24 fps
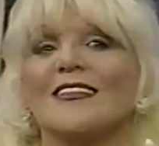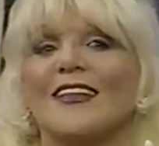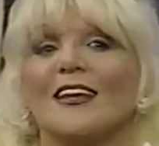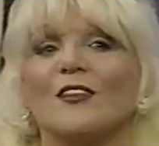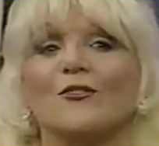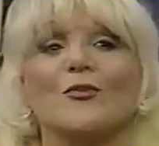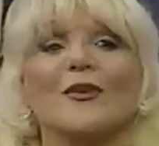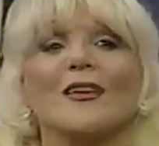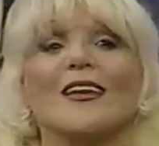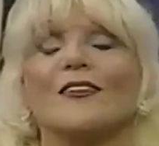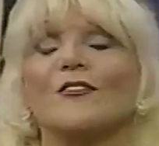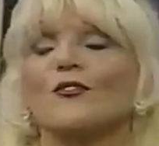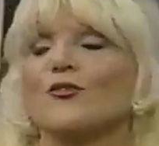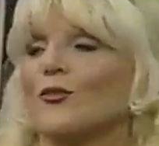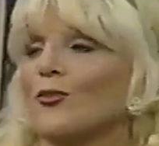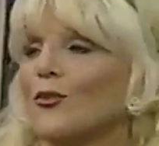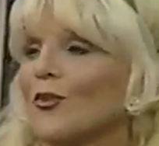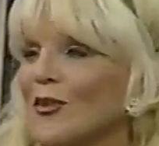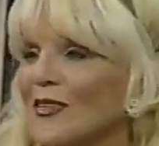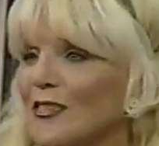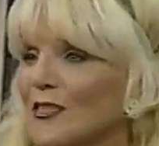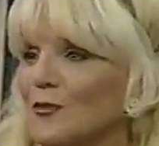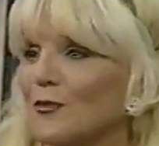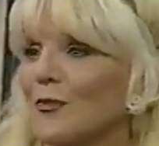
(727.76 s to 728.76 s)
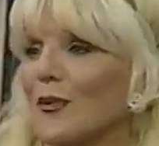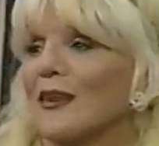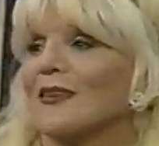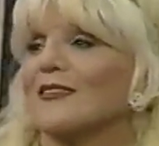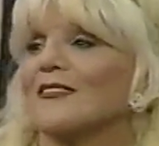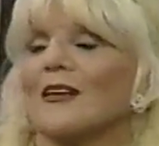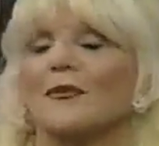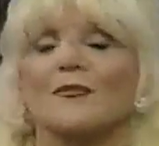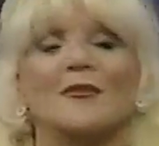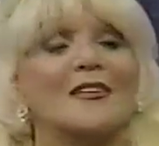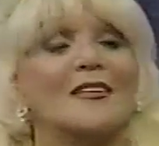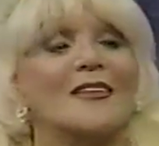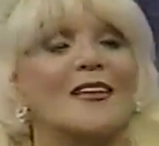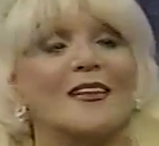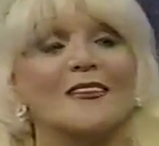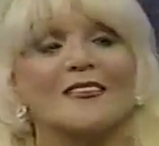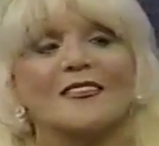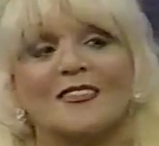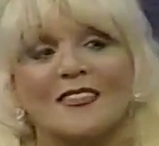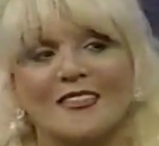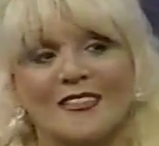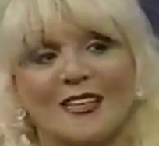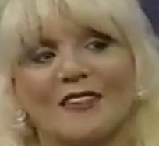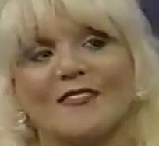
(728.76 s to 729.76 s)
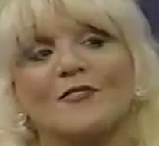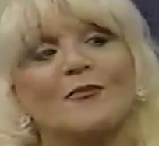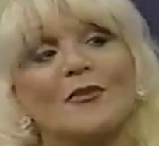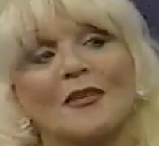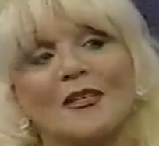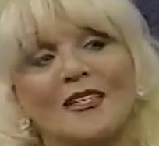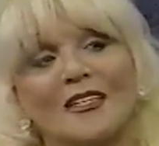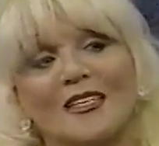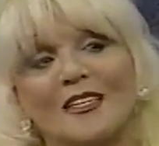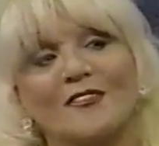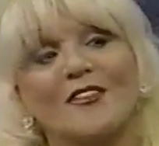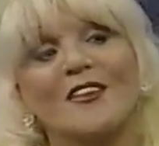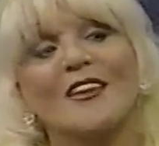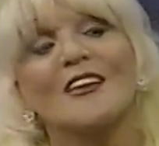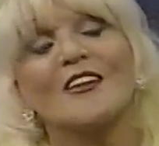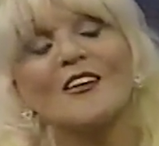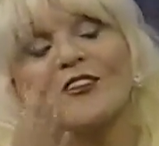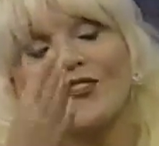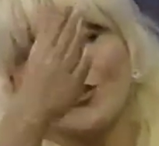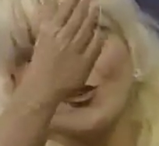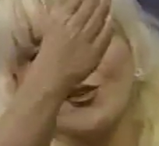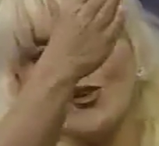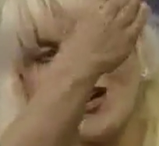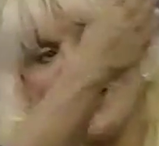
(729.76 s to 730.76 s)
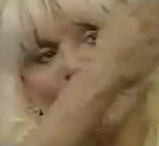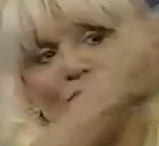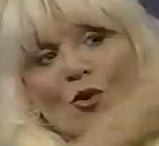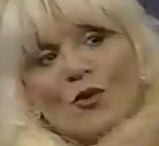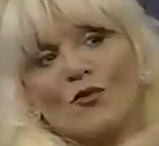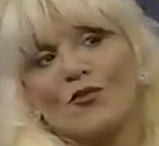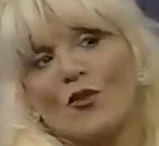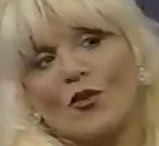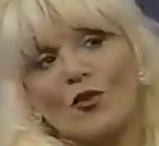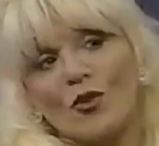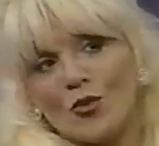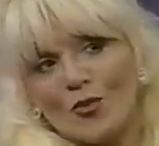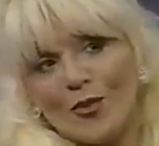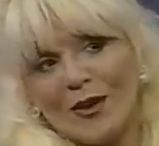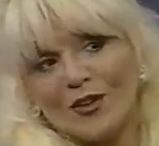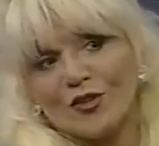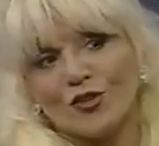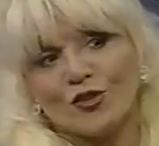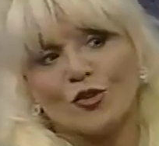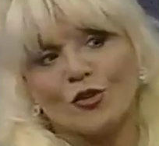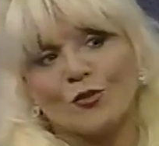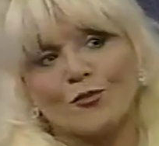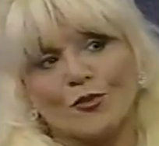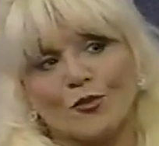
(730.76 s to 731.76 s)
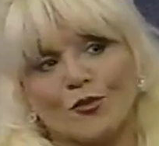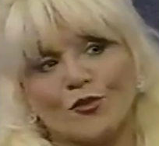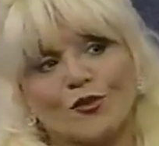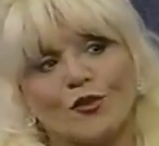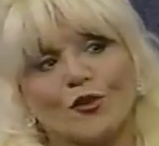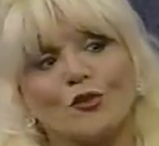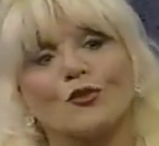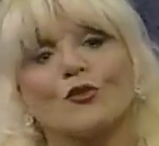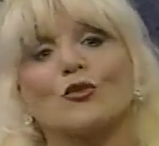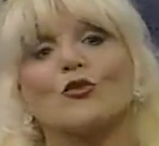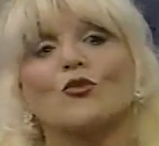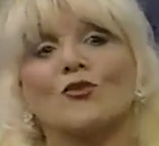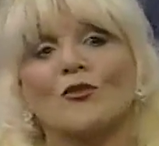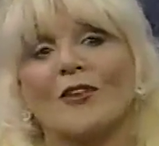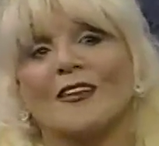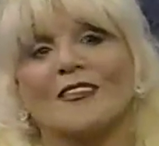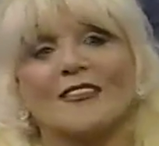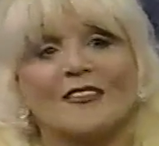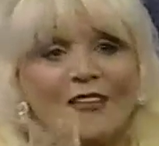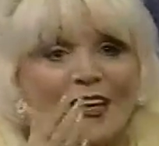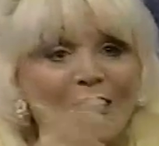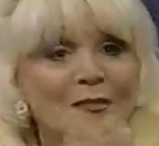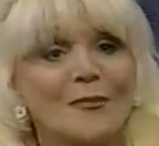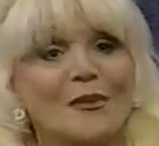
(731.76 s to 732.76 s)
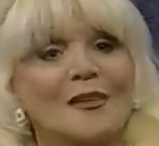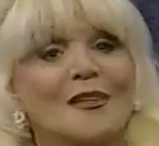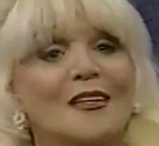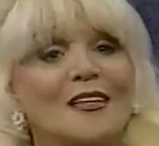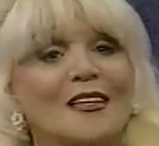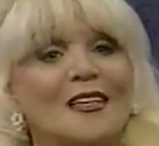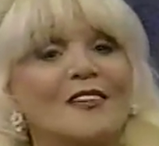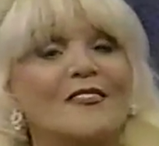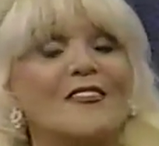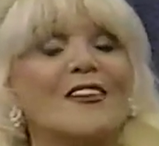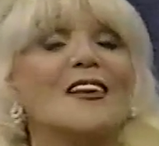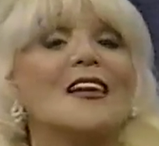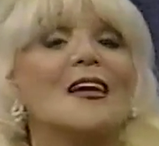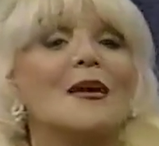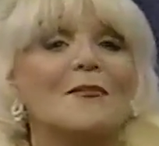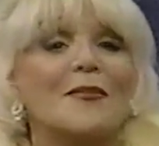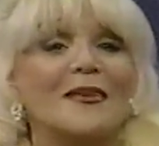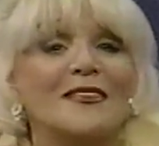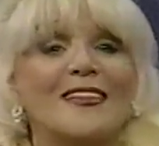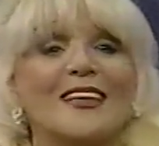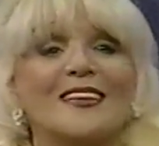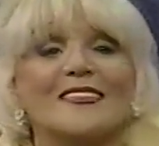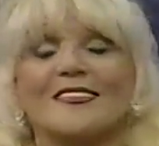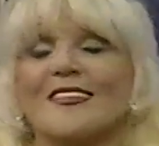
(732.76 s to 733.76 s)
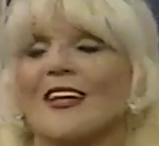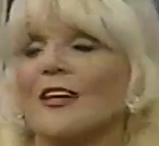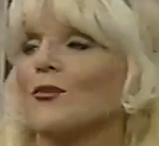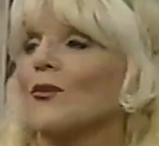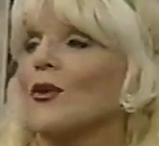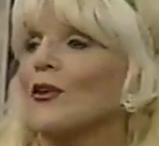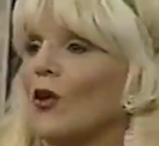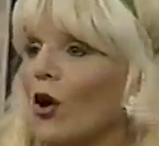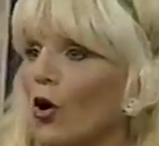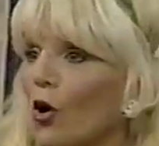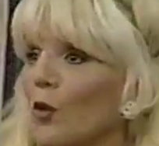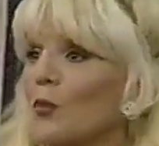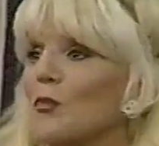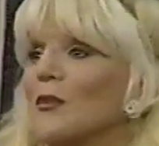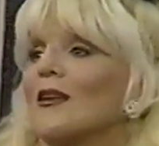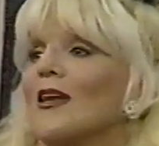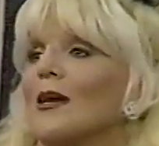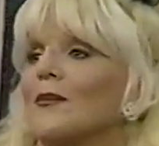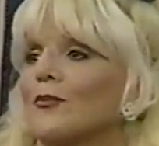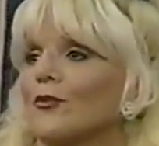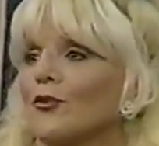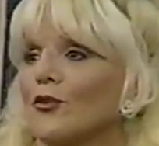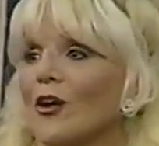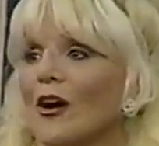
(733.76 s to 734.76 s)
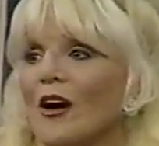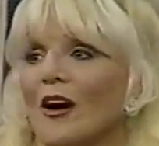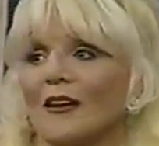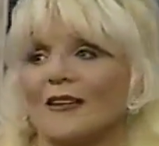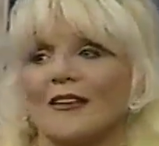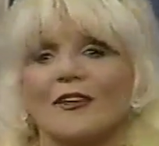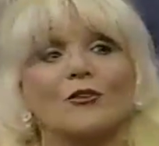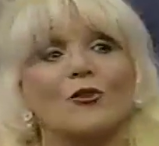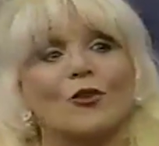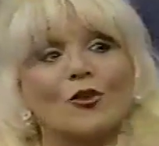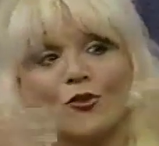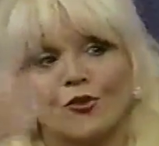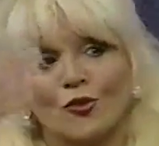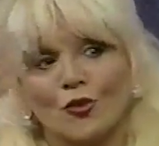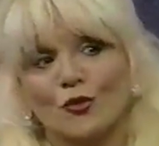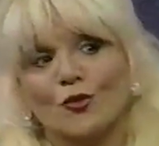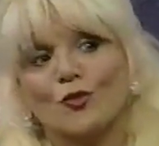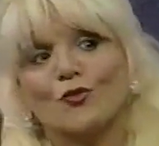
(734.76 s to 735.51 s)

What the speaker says: that we get to respect somebody else's system of belief. So you have a very rational person who does not believe, but does not want to open up her heart in order